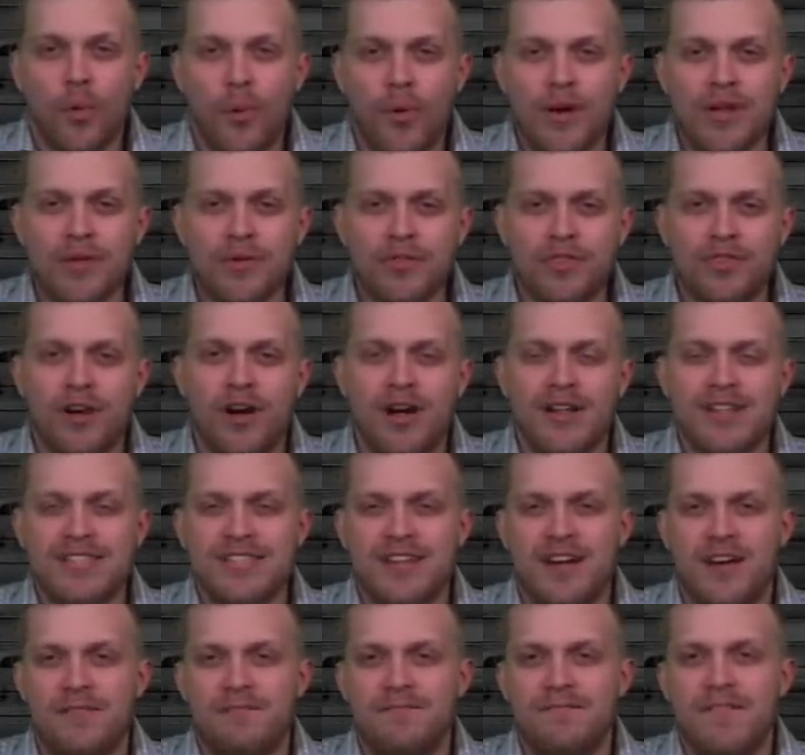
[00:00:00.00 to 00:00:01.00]
What are your
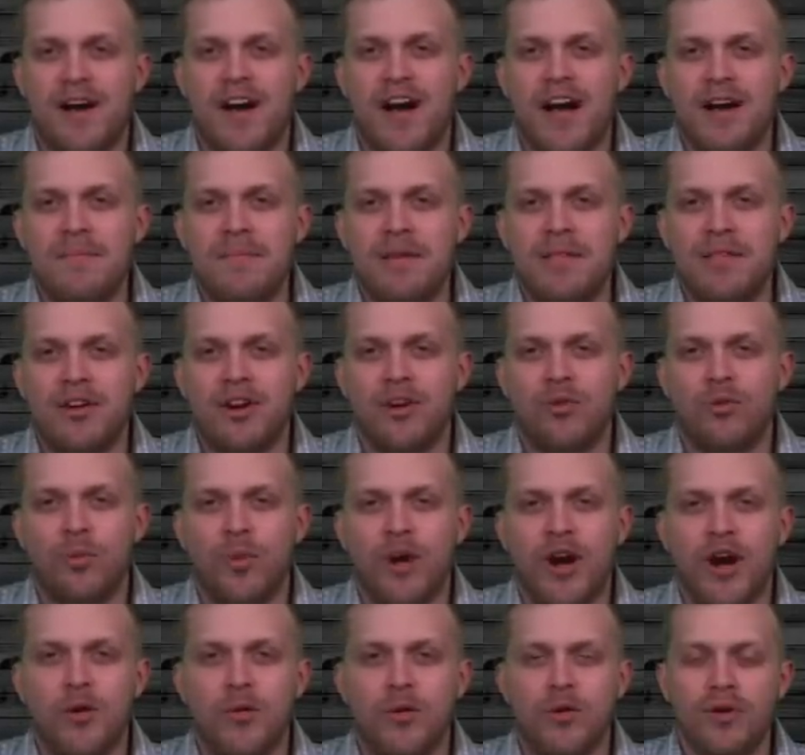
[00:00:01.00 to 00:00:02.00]
thoughts on Von Miller and
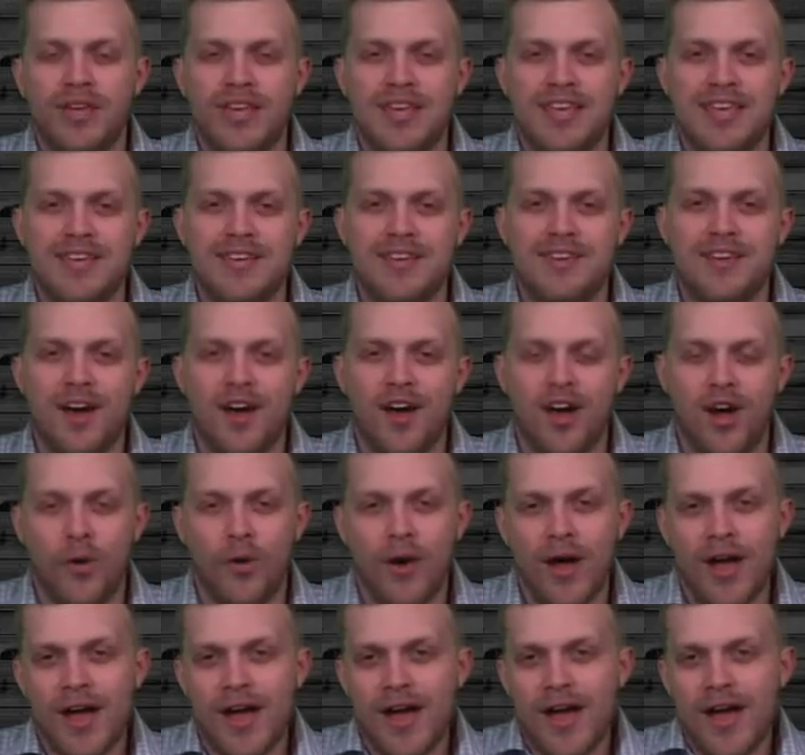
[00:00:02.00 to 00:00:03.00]
where will he
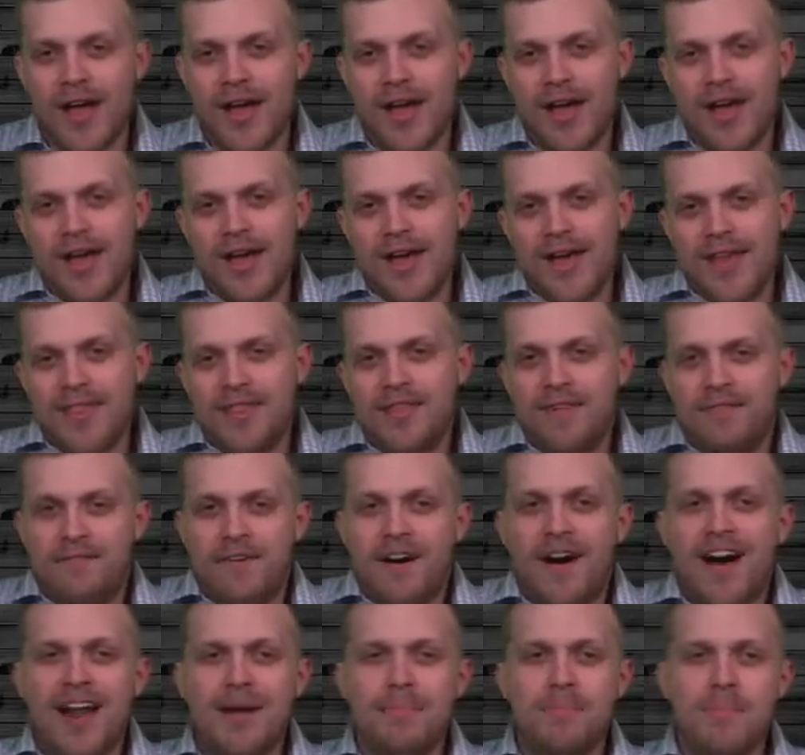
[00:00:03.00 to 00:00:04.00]
go? The
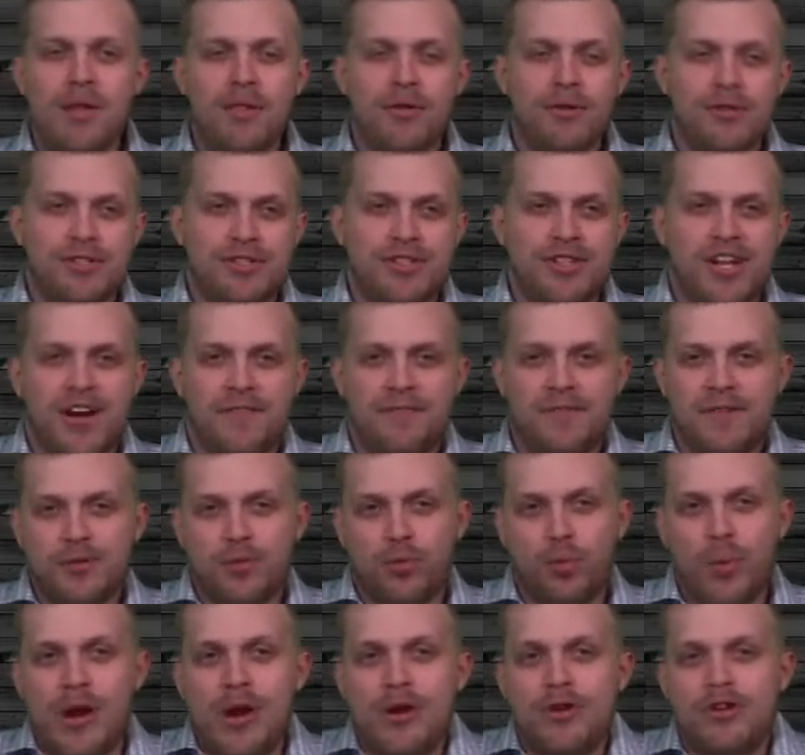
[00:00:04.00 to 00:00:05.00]
Von Miller stuff
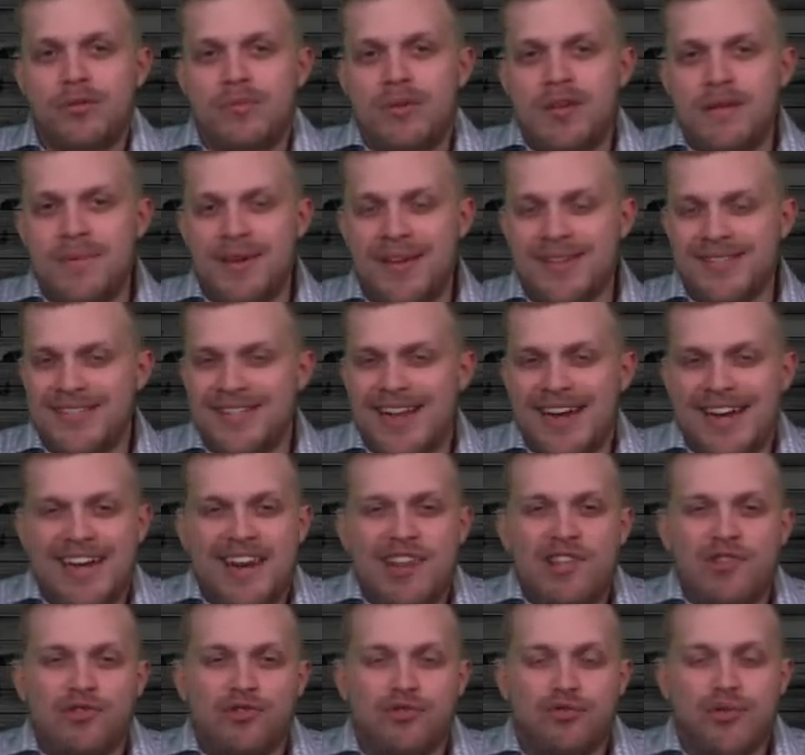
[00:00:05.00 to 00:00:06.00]
is weird to me because he's not
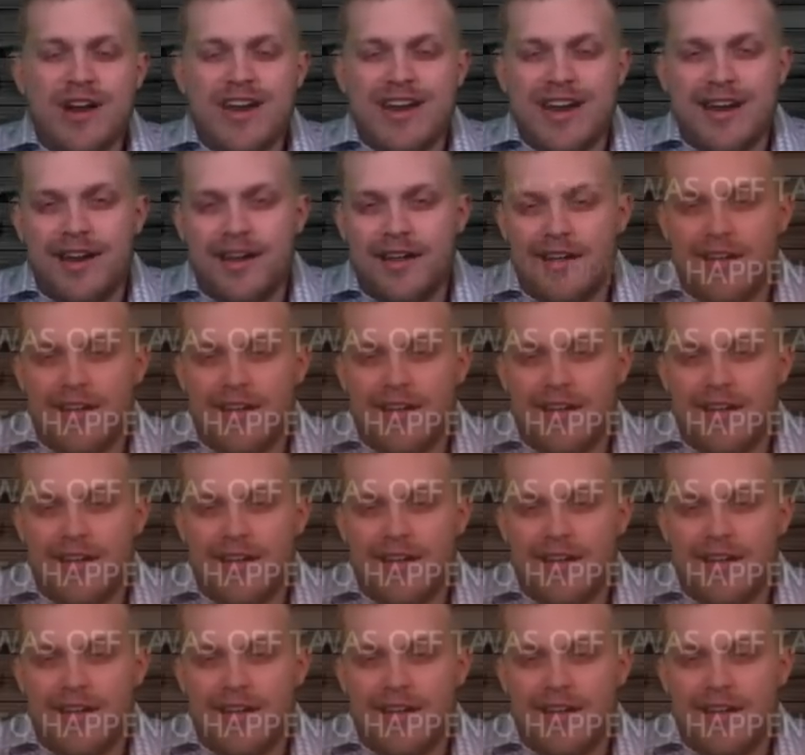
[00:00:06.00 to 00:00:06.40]
getting traded.